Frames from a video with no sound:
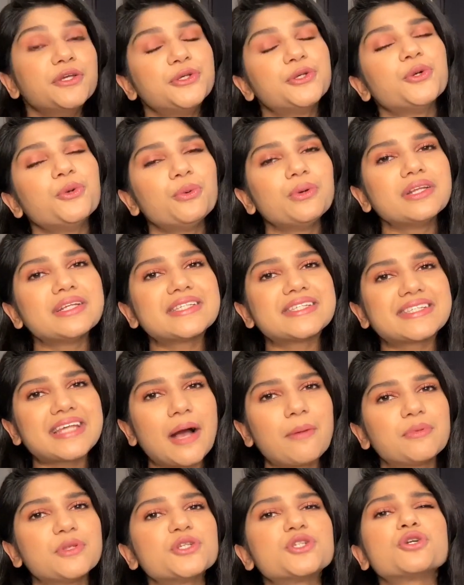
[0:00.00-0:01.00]
You will
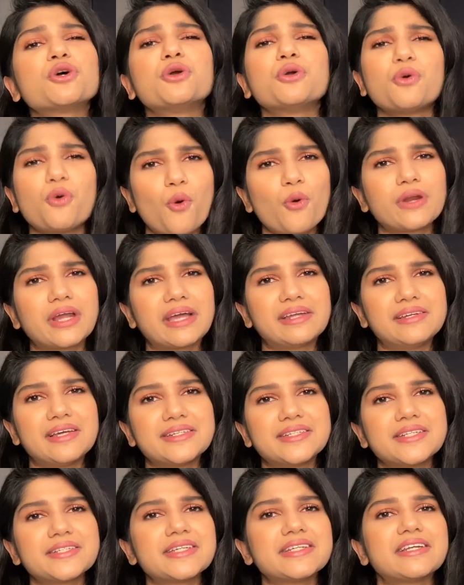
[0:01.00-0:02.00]
establish your own
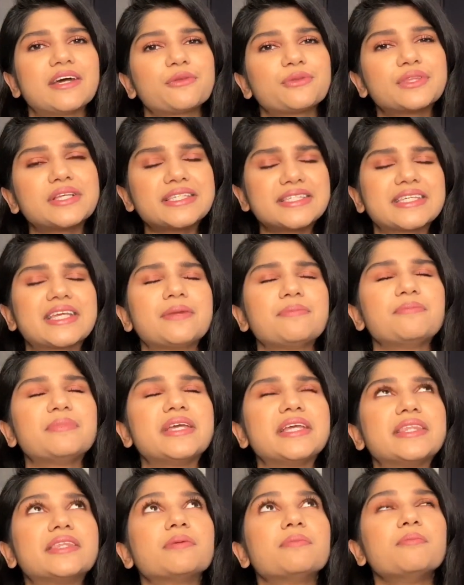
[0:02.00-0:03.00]
identity. Now, this can
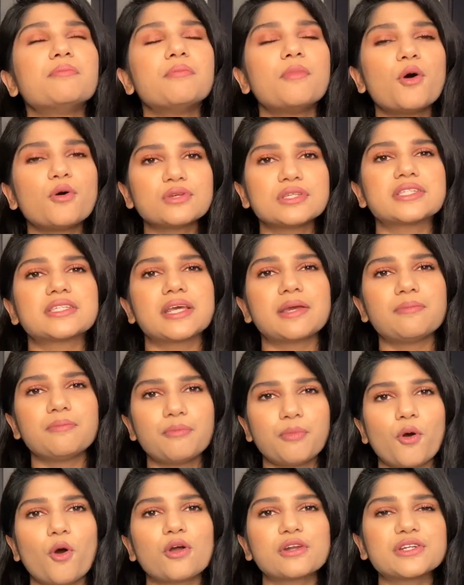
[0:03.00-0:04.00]
be the most
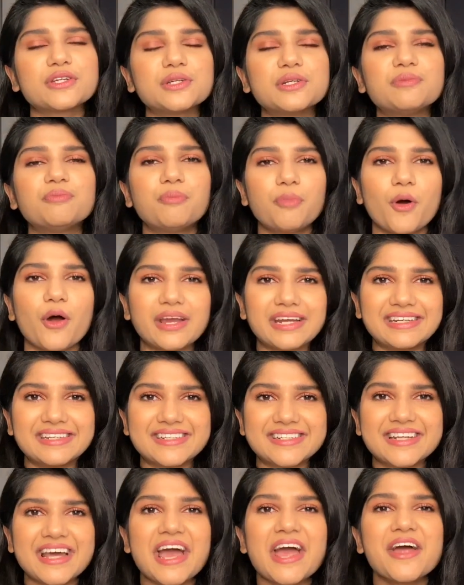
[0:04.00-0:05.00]
important
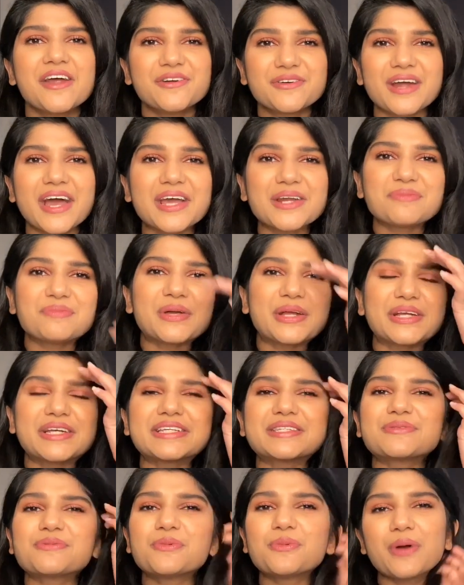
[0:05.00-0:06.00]
point, right?
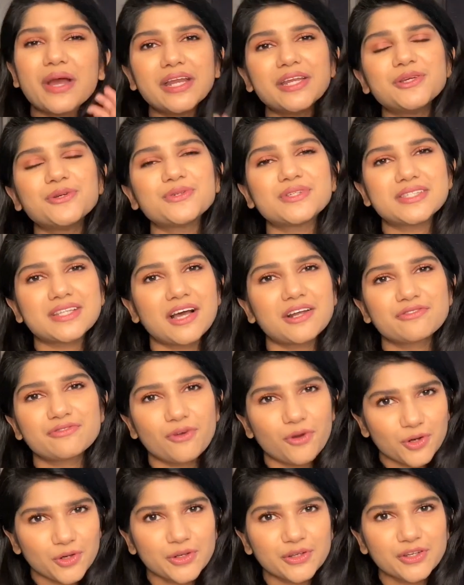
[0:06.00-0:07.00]
Because when you start
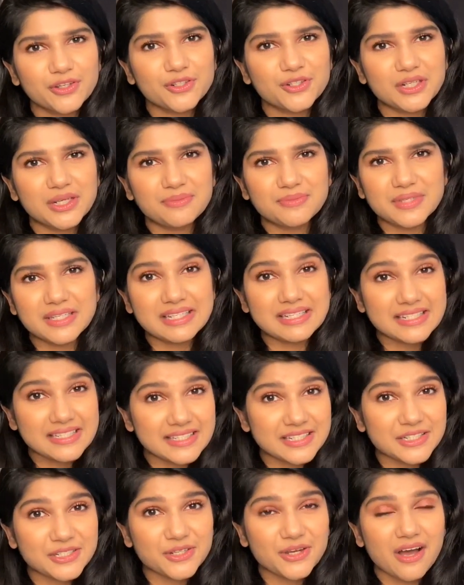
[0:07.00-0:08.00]
following your dreams and
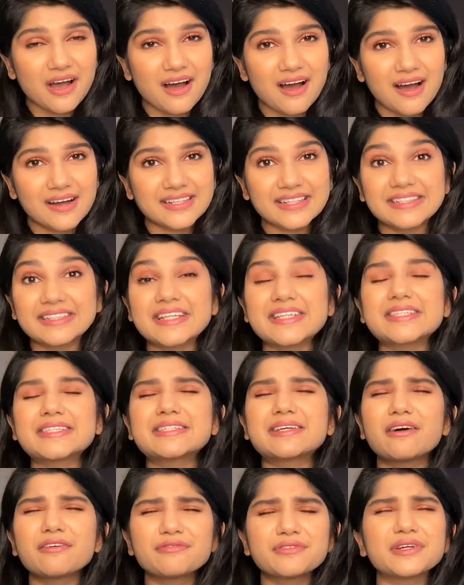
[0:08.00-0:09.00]
listening to your heart and
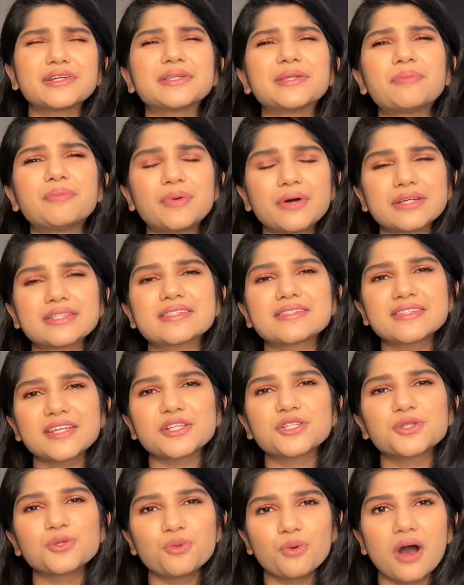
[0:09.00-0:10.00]
discovering the person
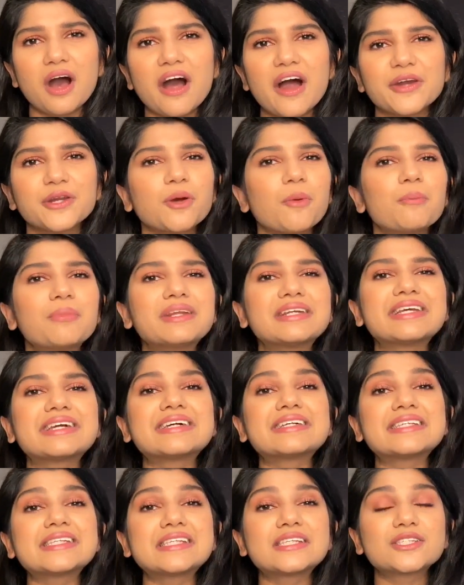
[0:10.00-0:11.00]
that you are, you're
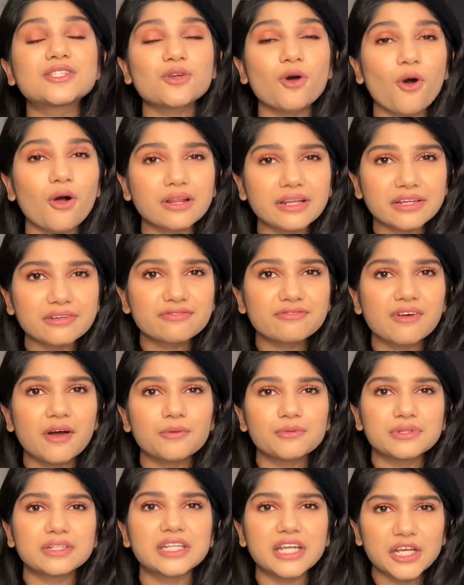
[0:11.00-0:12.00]
building a solid
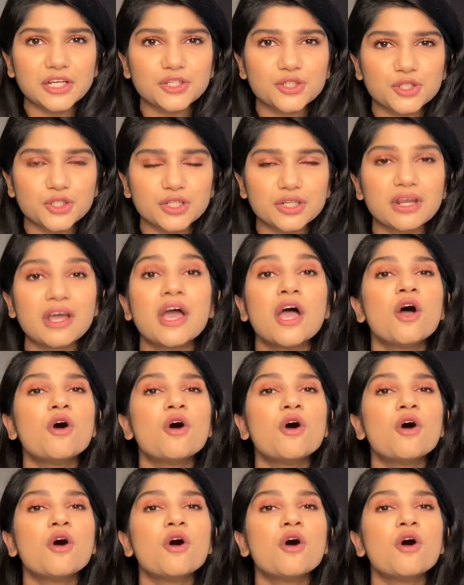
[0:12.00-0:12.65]
foundation